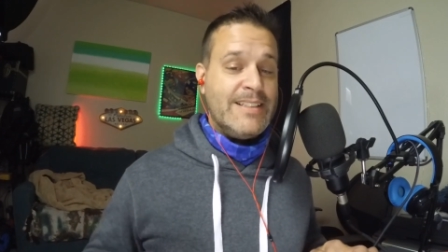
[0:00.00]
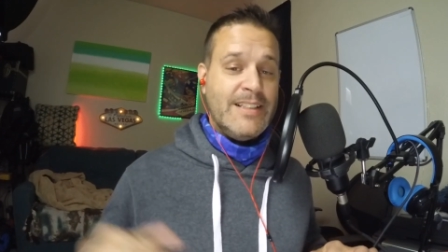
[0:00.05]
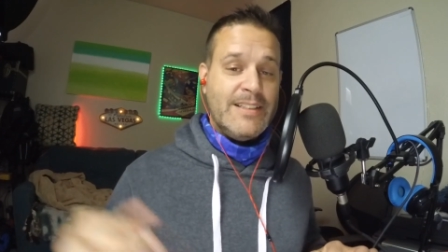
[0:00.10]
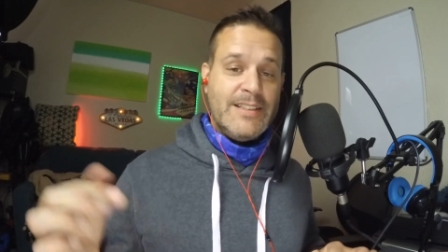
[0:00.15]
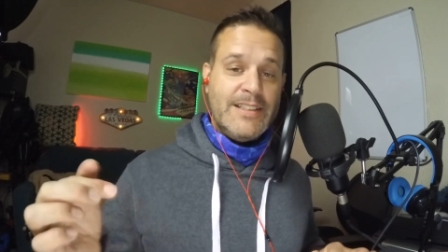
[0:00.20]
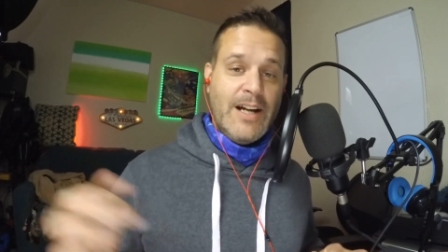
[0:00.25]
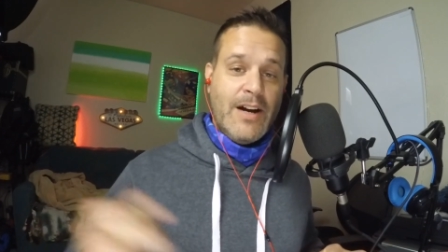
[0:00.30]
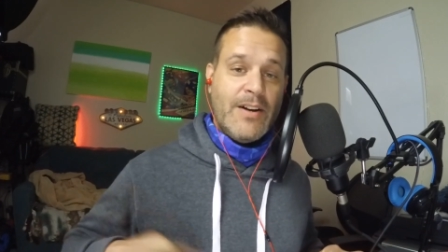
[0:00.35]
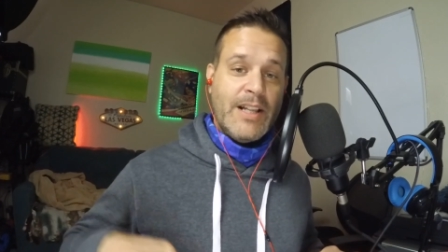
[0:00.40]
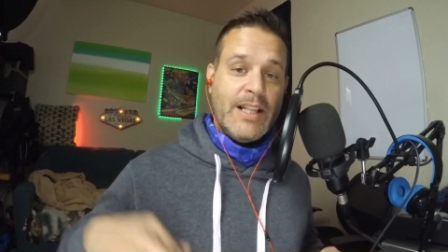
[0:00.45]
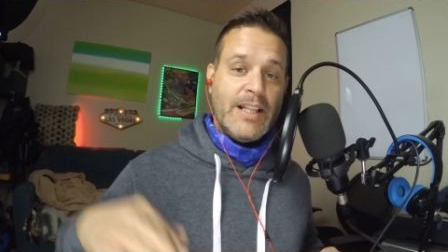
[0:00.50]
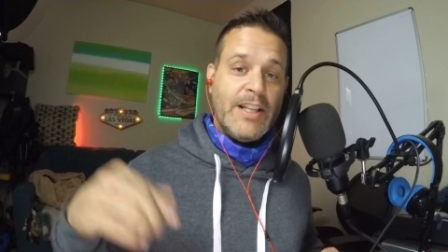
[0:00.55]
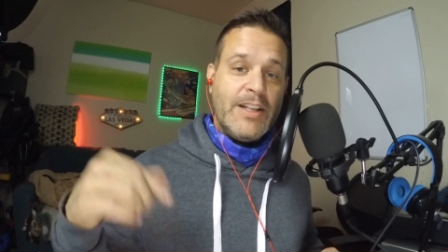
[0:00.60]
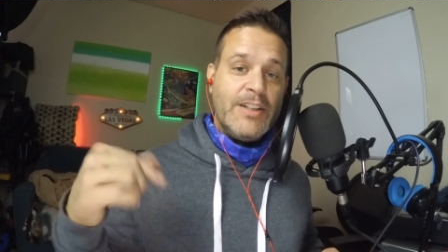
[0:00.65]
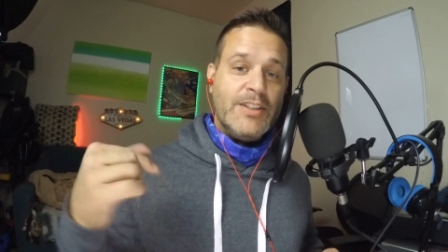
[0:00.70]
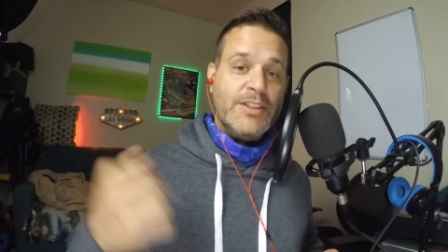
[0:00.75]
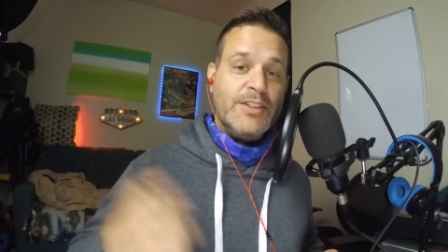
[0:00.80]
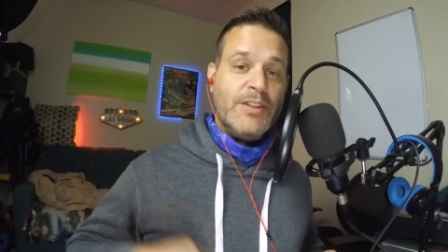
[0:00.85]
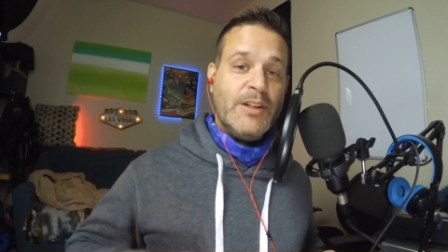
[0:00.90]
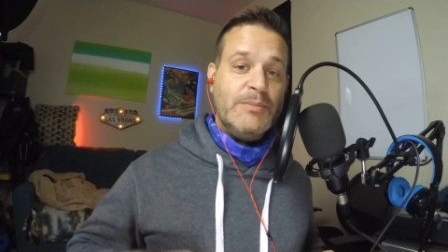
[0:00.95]
It's down in the
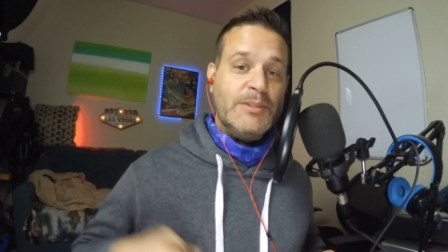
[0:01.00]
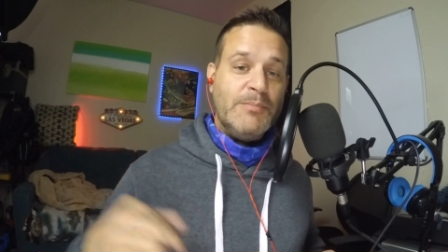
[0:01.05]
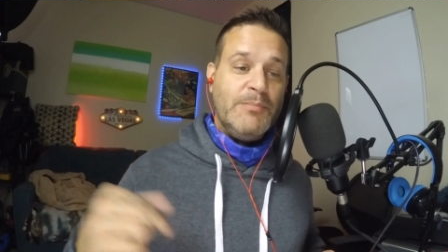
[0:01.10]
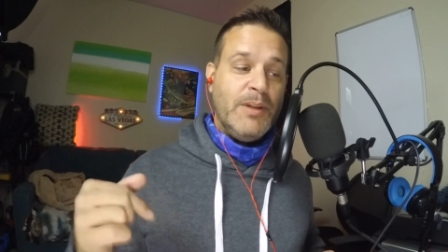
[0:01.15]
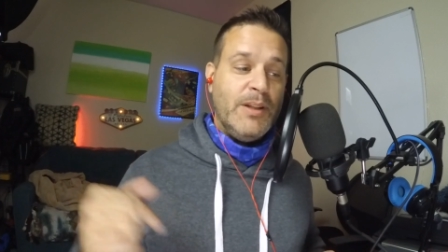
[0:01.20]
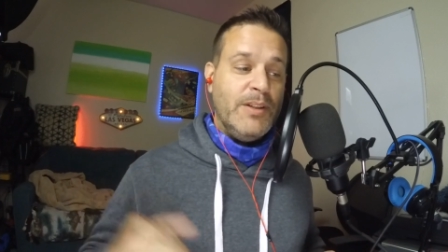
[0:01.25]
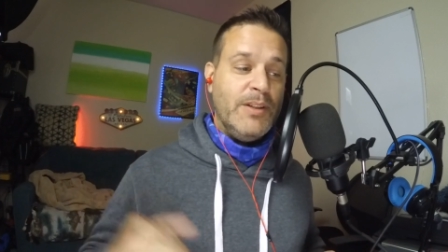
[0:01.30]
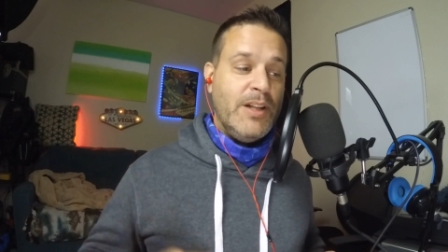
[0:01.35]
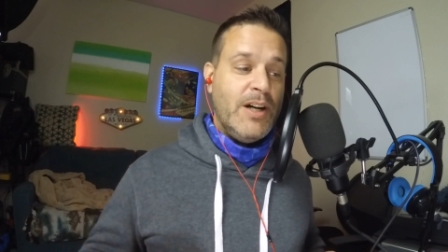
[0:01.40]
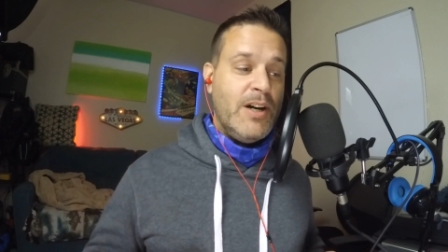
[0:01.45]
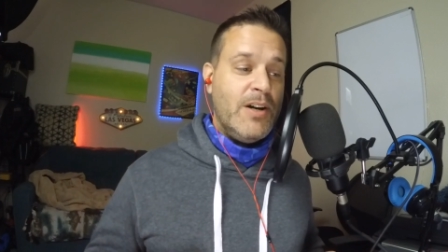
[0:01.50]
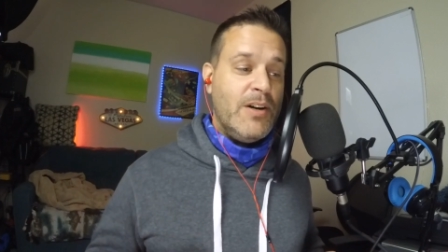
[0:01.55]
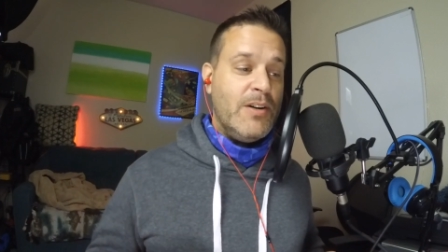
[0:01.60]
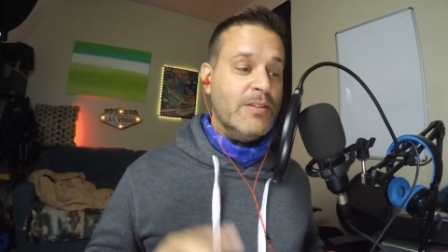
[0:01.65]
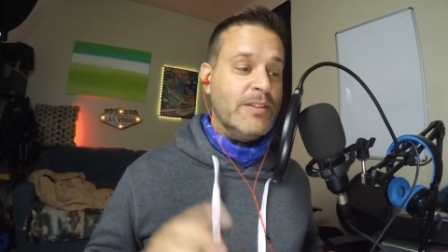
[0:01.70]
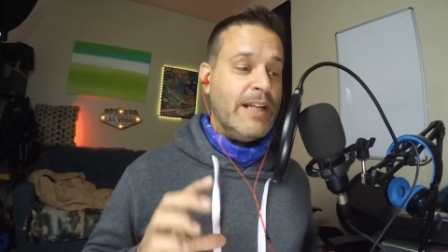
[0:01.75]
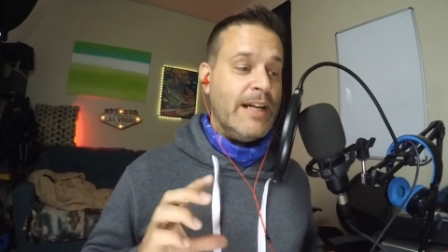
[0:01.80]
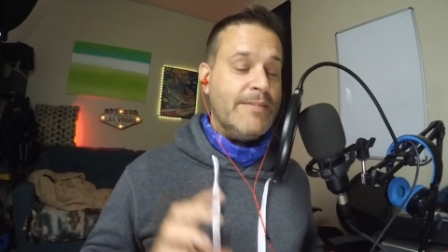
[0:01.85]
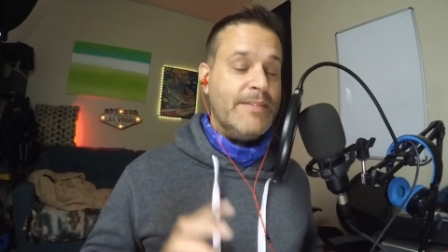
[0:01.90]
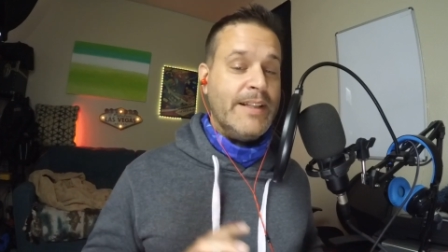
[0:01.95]
description below.
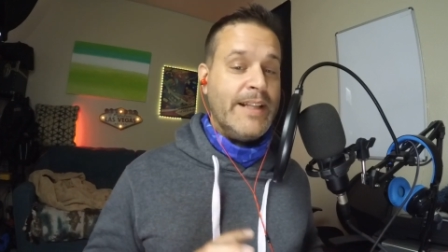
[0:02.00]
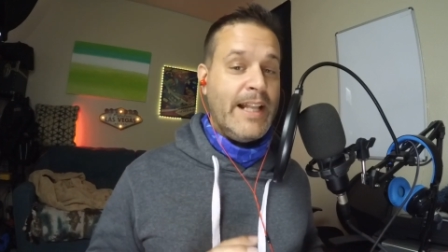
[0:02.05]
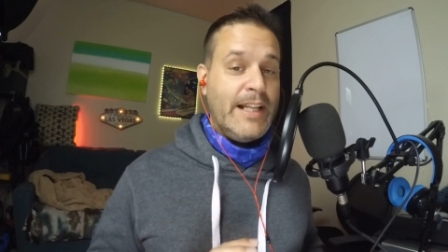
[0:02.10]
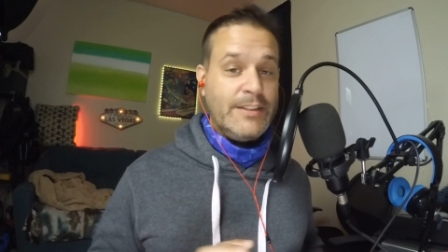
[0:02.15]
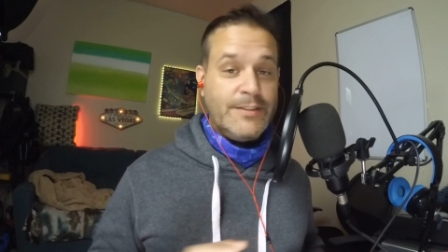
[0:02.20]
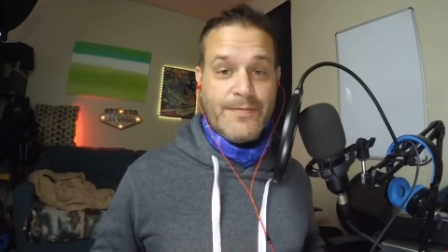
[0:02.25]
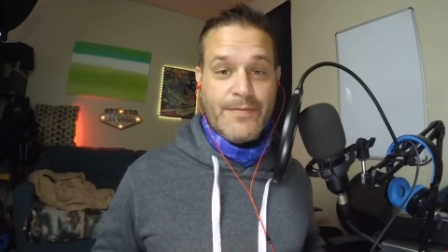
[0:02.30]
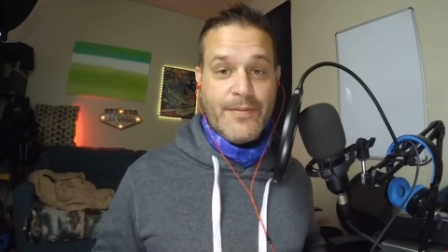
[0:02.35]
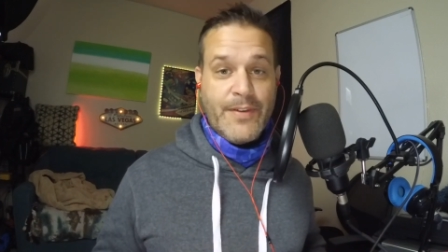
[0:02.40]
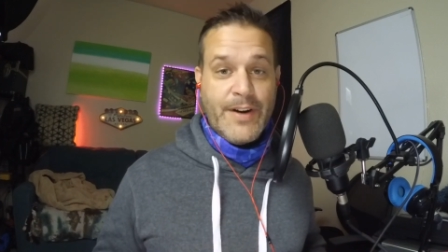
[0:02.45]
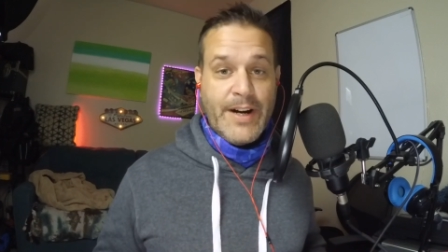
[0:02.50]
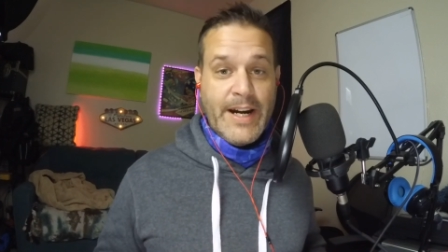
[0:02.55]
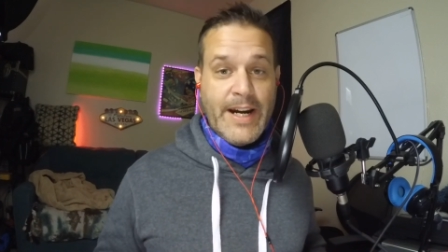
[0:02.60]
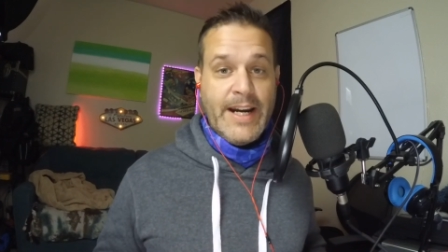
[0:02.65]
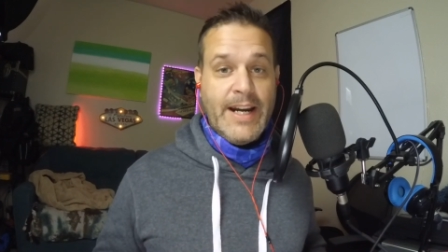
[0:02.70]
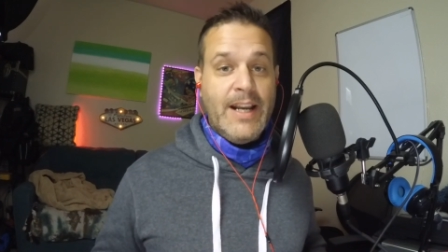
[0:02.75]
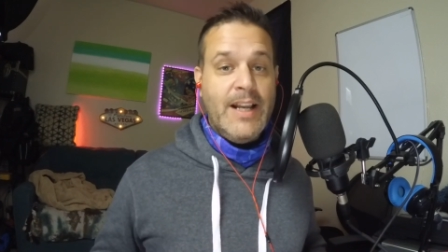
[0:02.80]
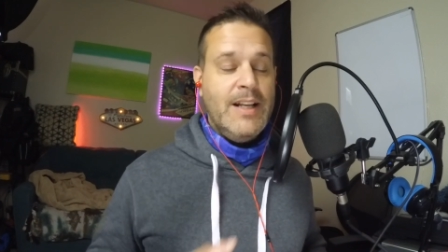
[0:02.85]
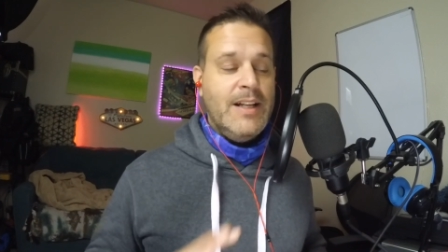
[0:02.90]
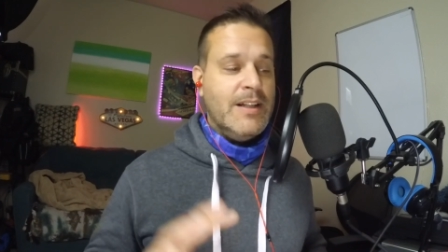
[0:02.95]
Definitely, that's free.